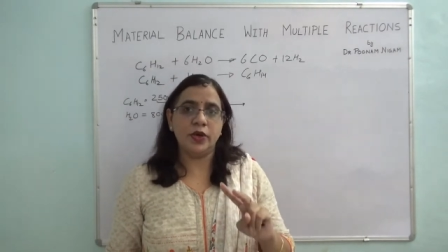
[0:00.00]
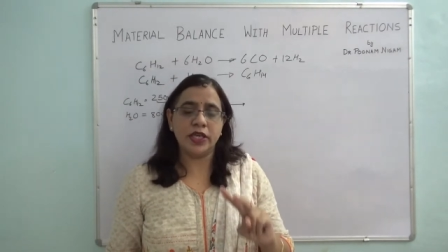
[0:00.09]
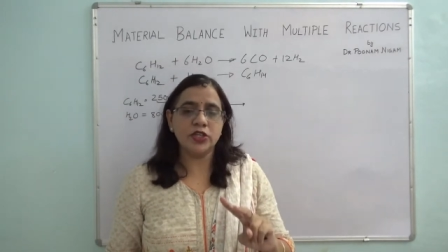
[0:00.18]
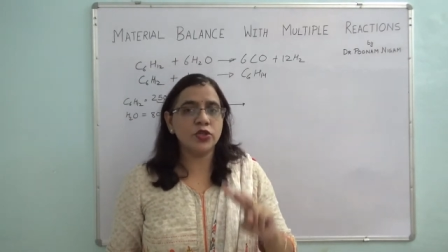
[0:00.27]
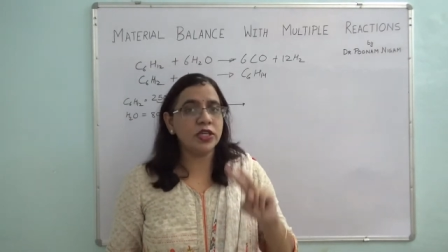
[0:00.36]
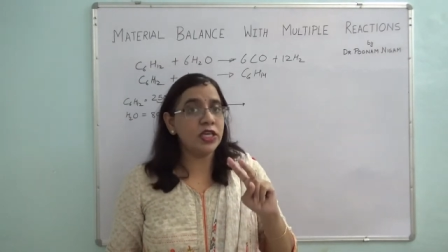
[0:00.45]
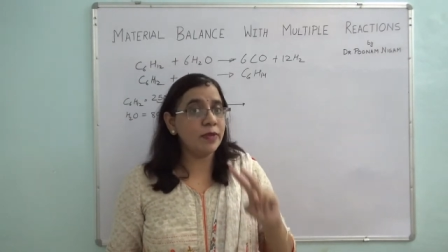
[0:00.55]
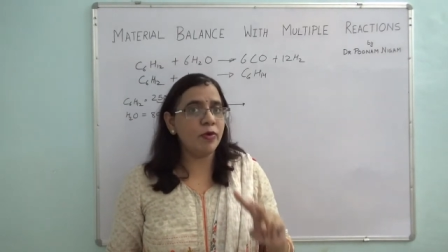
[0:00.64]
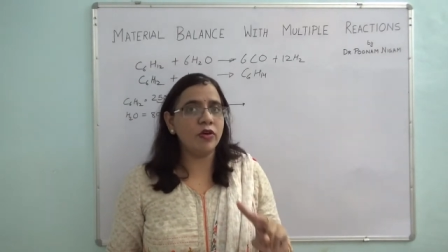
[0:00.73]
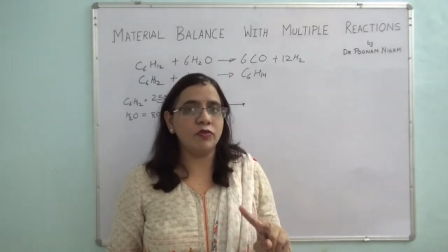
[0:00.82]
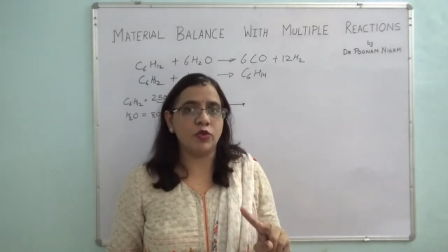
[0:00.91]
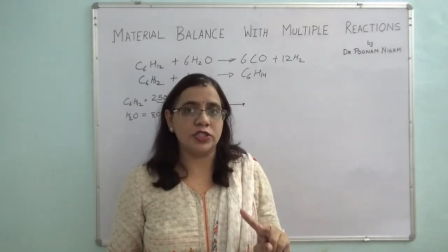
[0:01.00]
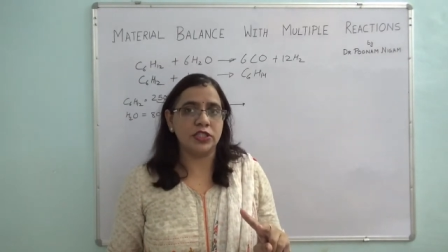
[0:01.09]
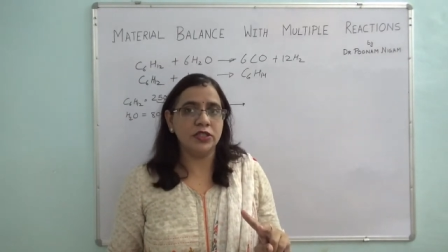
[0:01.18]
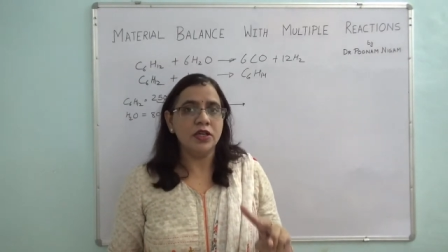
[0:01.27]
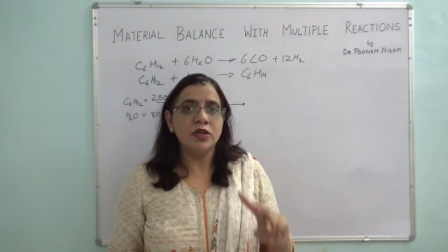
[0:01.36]
Okay, so keep on
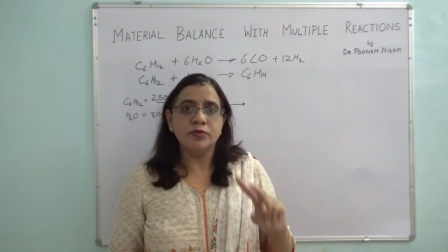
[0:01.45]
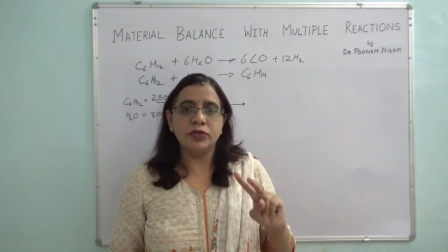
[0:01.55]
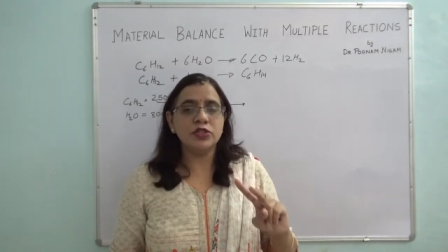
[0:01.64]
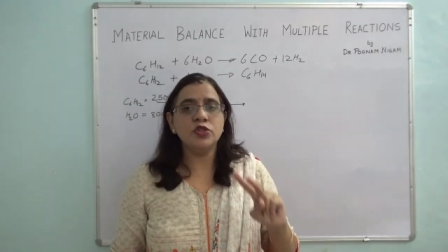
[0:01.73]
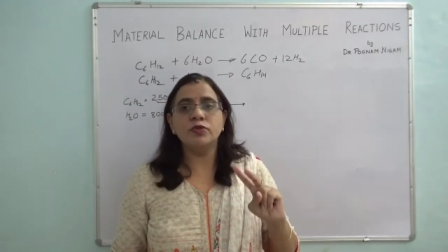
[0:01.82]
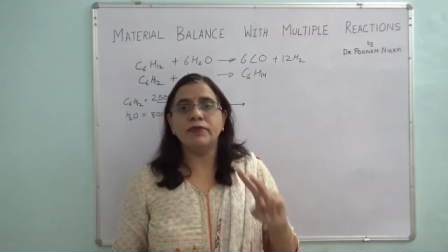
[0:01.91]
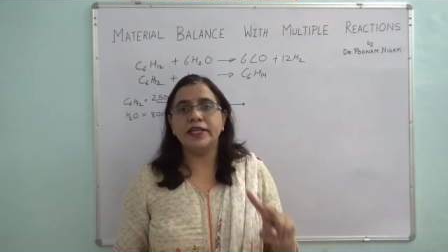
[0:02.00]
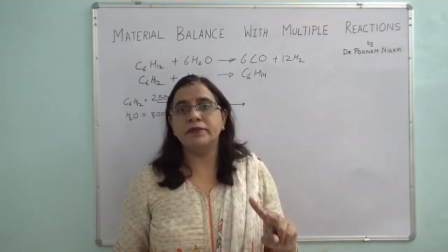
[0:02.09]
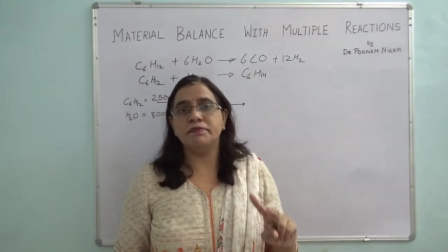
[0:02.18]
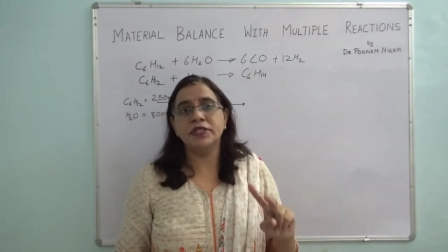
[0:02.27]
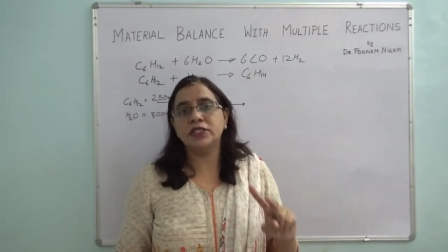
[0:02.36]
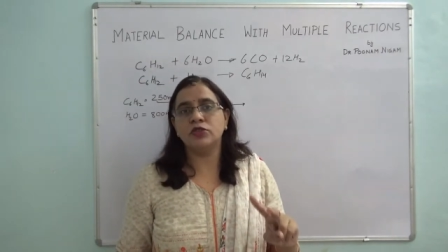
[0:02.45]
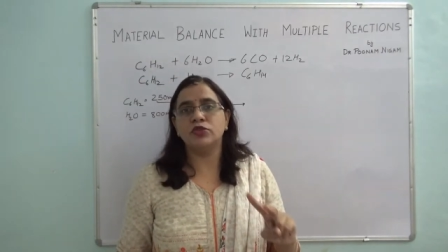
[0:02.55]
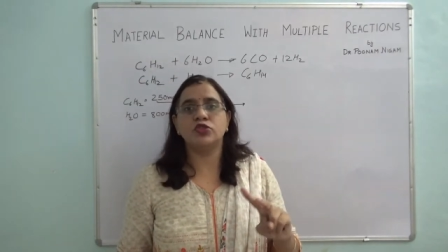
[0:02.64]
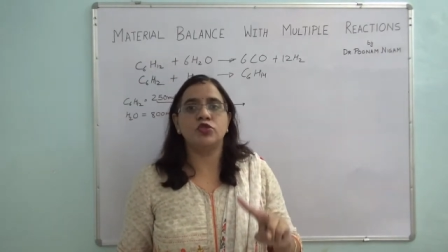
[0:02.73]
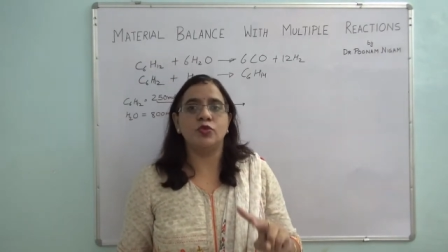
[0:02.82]
watching because you might miss
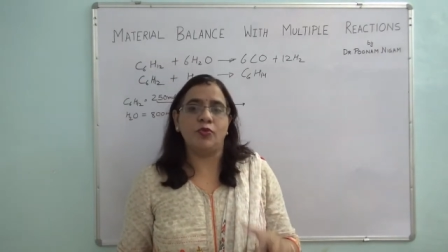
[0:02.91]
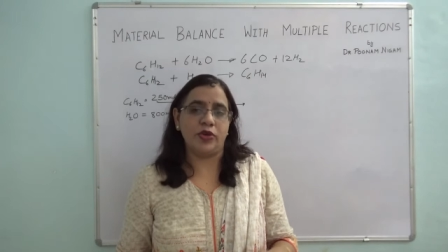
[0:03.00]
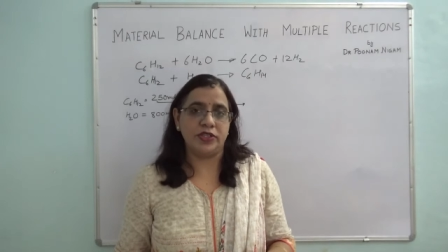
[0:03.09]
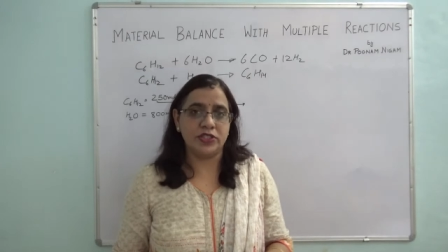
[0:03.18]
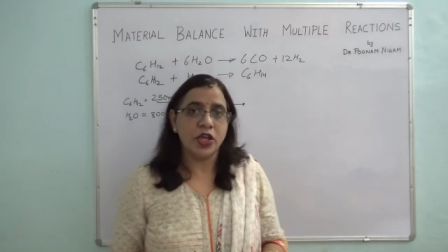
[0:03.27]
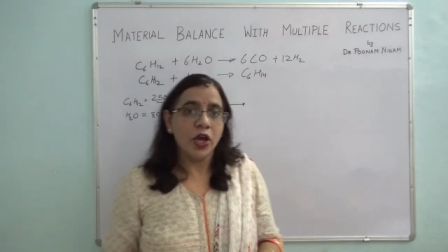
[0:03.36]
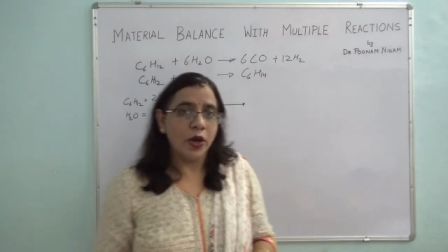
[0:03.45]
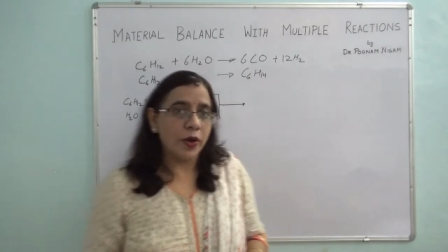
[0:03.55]
those two points.